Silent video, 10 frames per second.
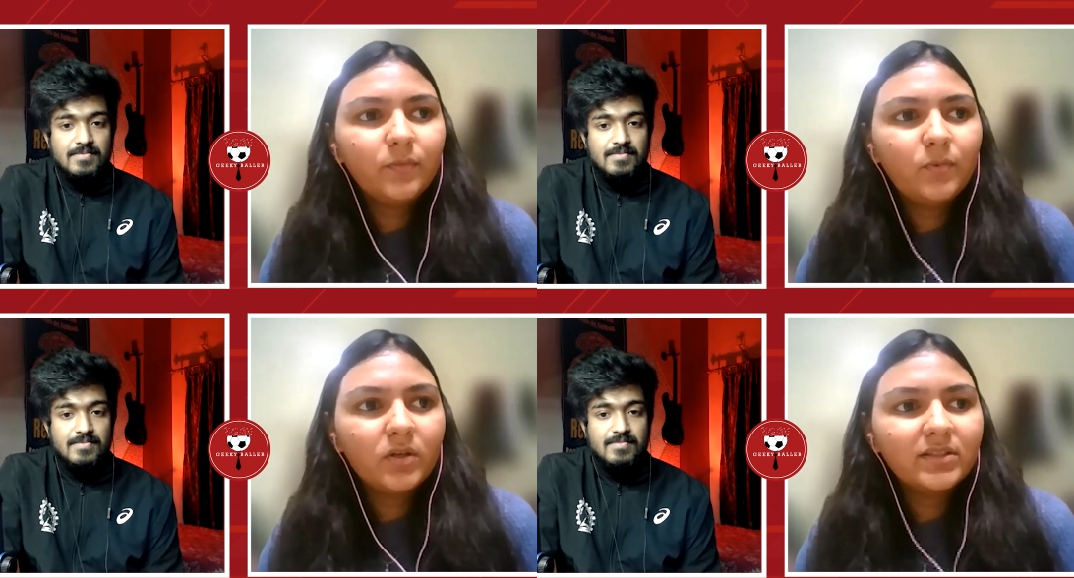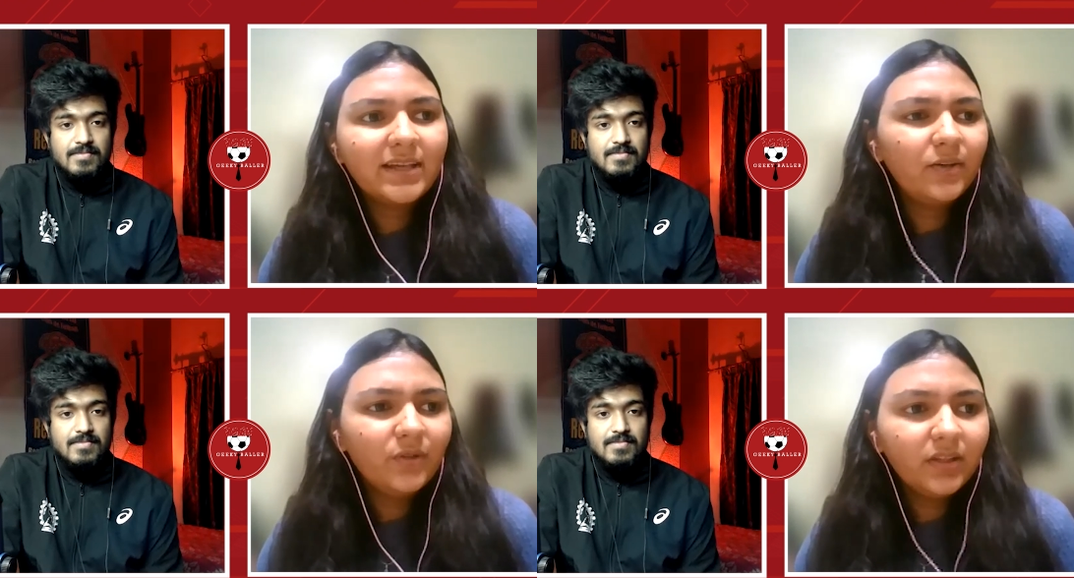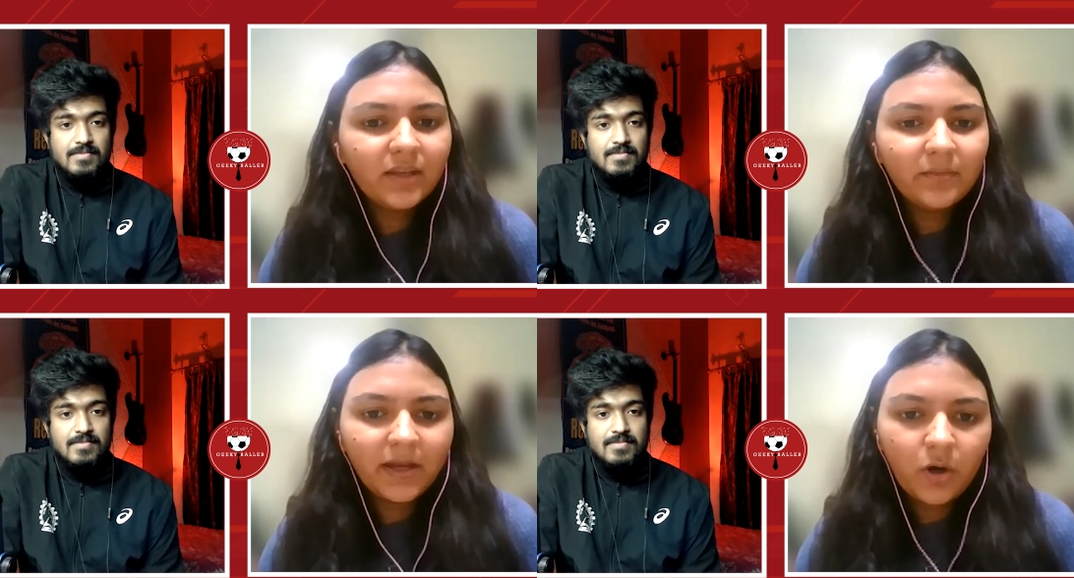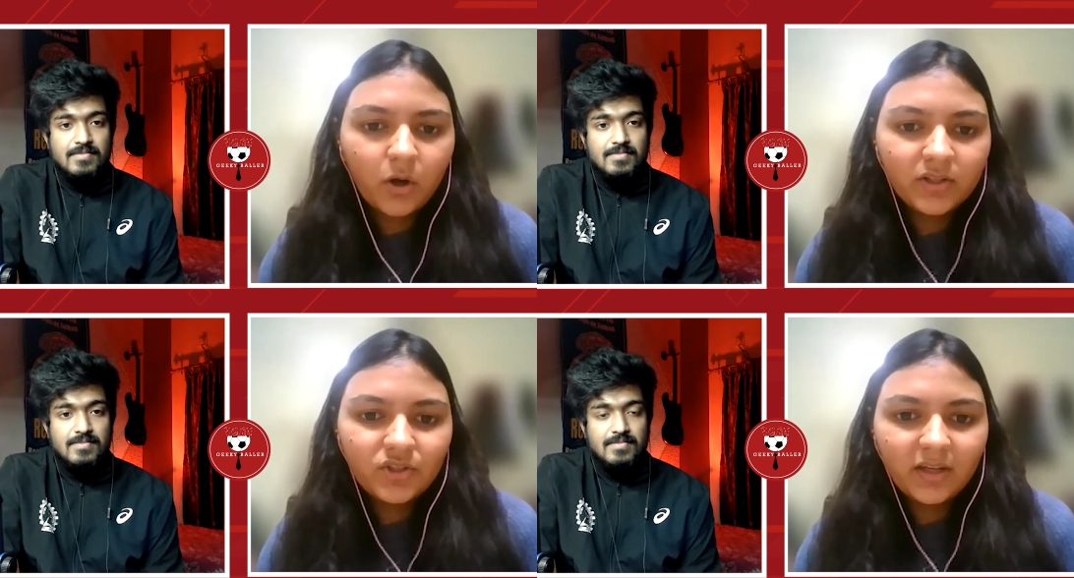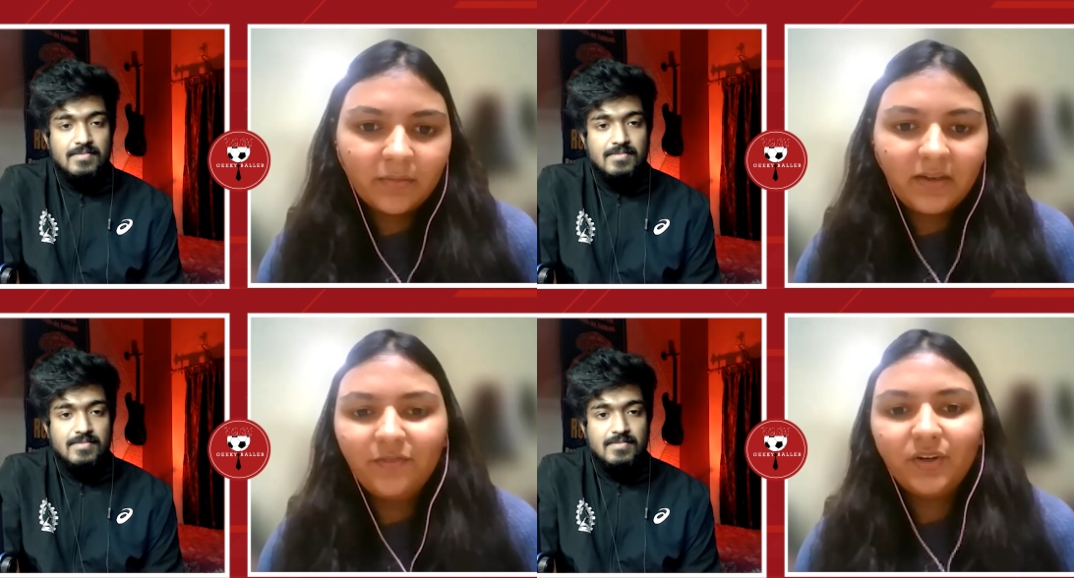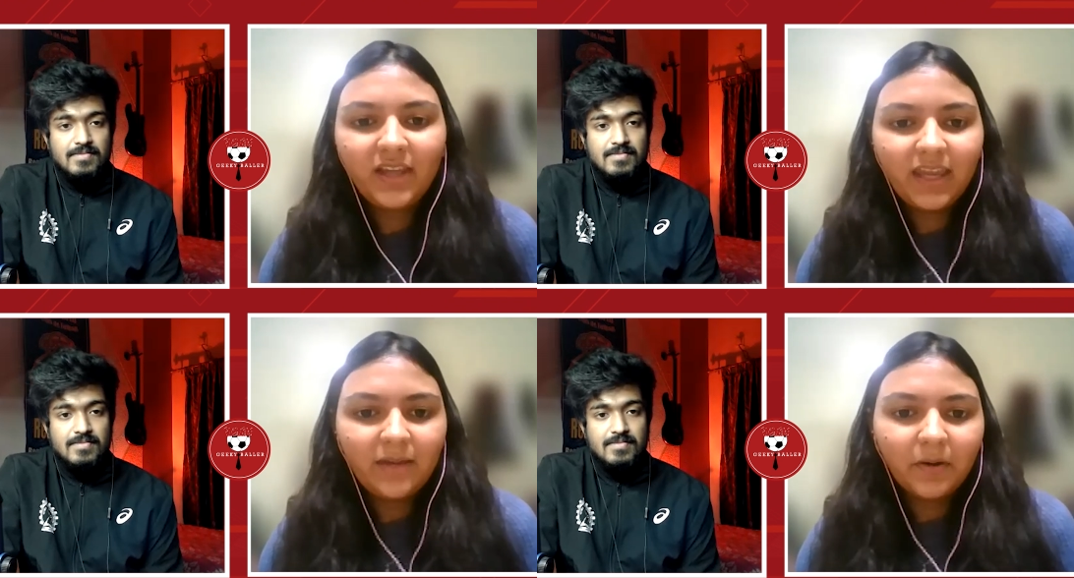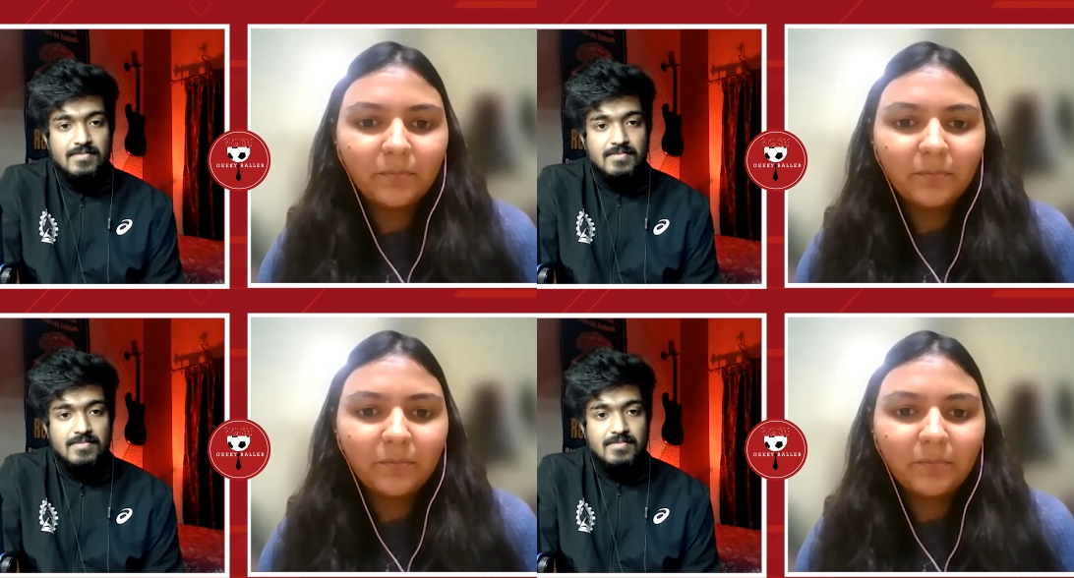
Speaker 1: process, I don't think my college name ever came up.